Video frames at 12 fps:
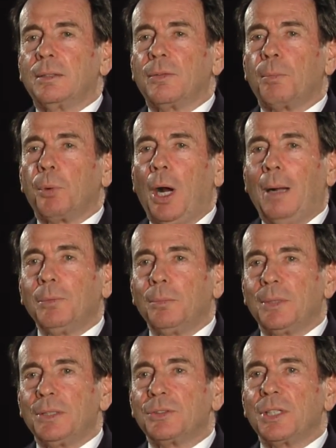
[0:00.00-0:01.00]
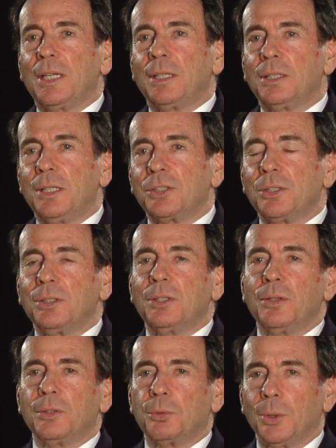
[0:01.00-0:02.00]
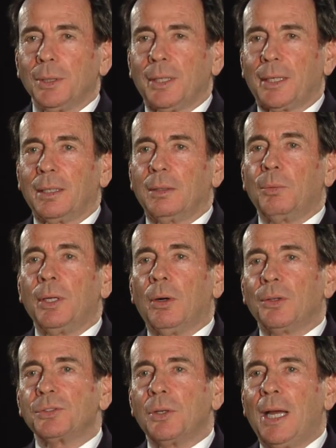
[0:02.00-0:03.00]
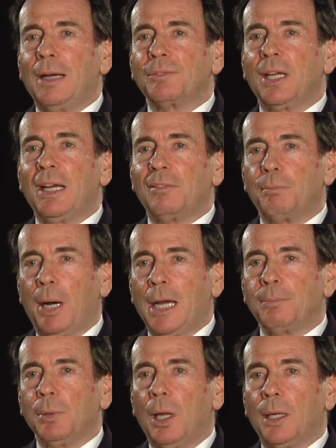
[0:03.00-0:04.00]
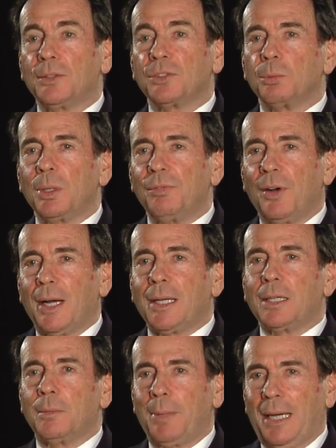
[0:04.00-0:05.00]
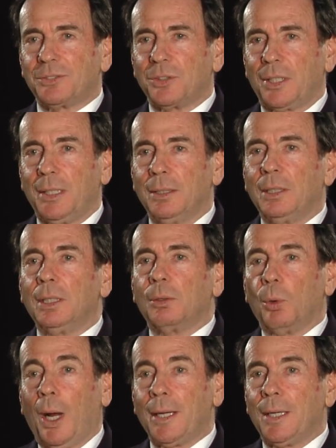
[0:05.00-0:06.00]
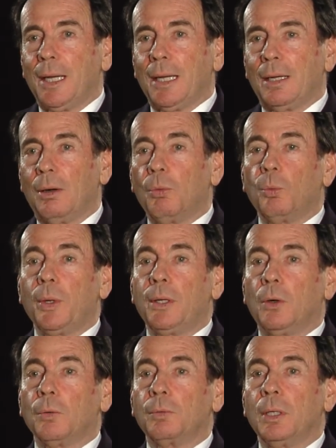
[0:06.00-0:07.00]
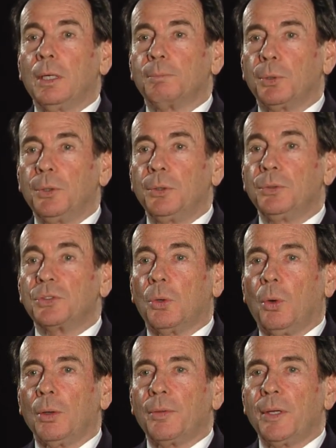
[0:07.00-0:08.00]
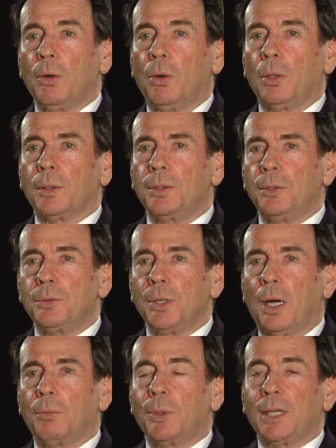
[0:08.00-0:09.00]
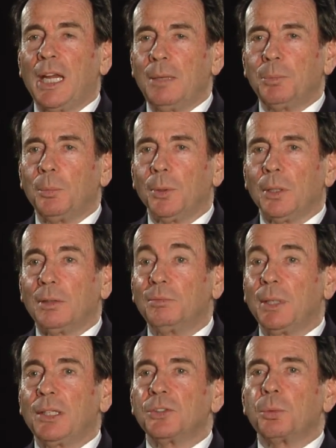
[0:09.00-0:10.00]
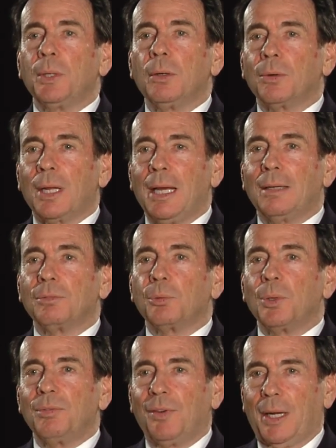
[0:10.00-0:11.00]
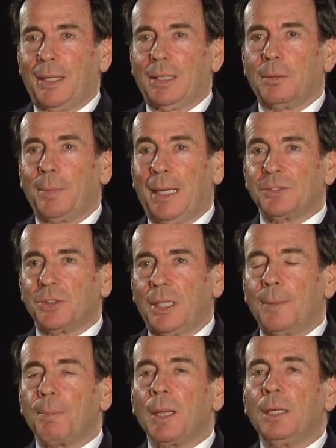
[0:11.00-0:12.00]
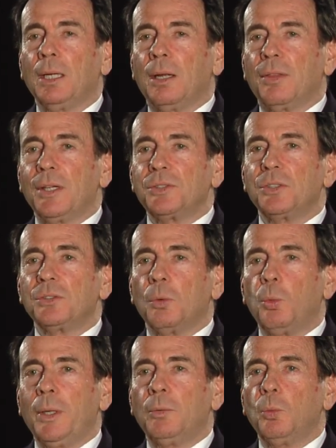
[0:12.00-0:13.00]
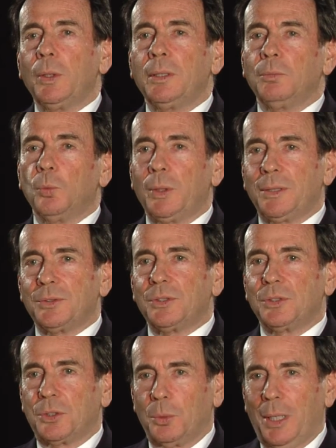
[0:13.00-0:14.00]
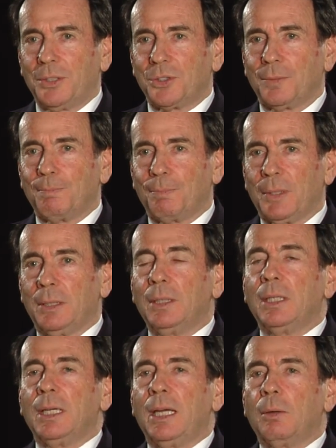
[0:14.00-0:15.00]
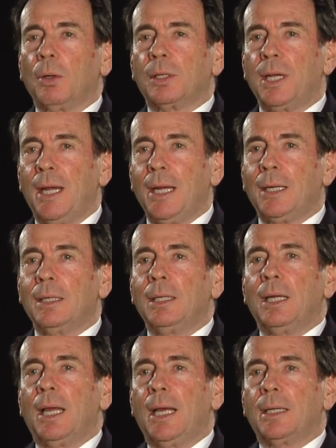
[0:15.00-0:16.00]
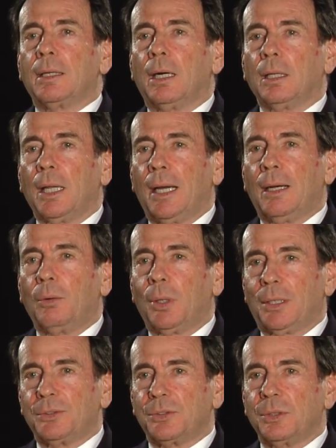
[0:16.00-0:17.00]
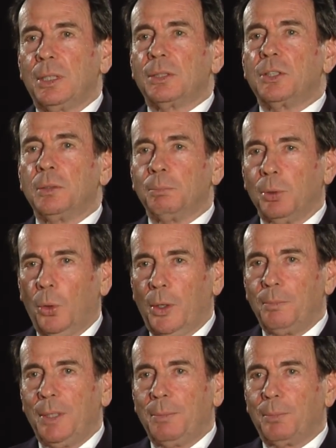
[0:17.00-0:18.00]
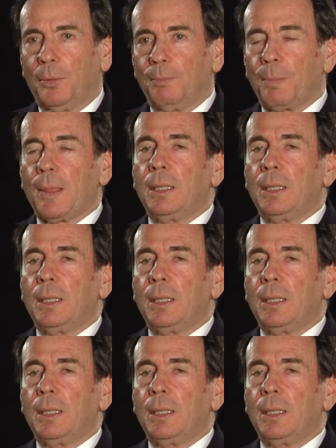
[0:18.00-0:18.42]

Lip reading: The problem is, in addition to the drilling, we also have to have pipelines and refining capacity. Right now, we don't produce all of the oil in Utah we're capable of because we don't have the refining capacity. This is a win-win-win situation. It'll take and allow us to employ people.